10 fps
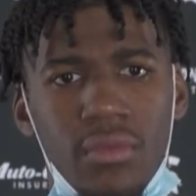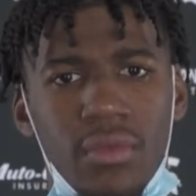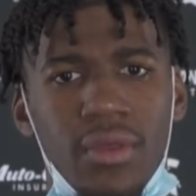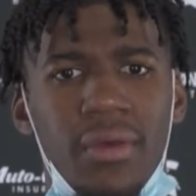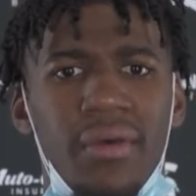
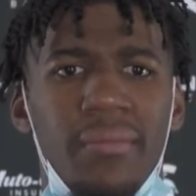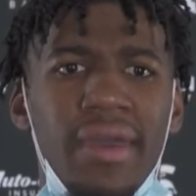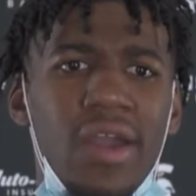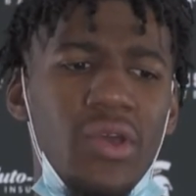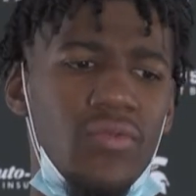lucky at?
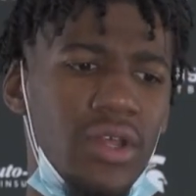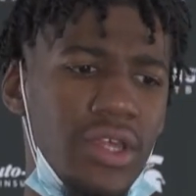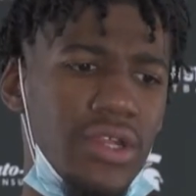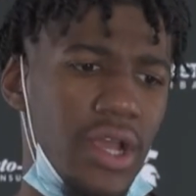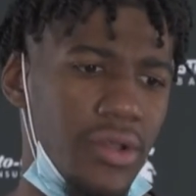Man, we
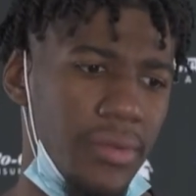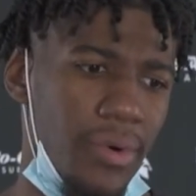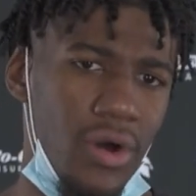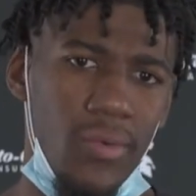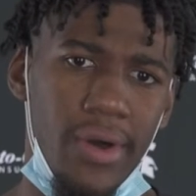really shared the
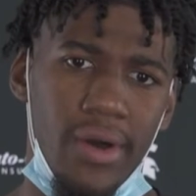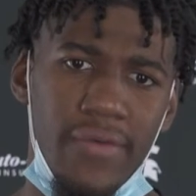ball well.